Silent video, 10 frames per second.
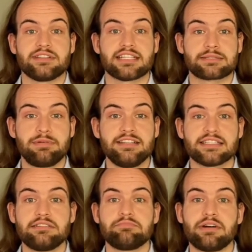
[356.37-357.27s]

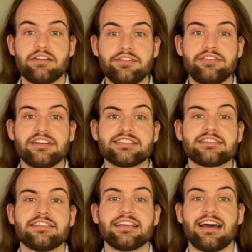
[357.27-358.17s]
explicit by
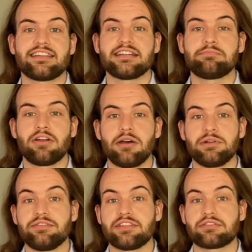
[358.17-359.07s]
referencing the other deployment
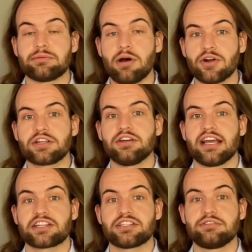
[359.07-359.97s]
with a remote
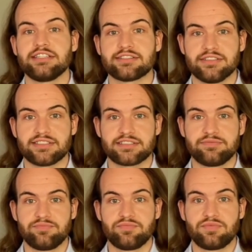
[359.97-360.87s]
connection resource.
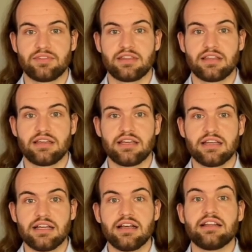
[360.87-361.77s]

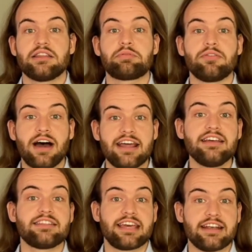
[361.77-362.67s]
The provider then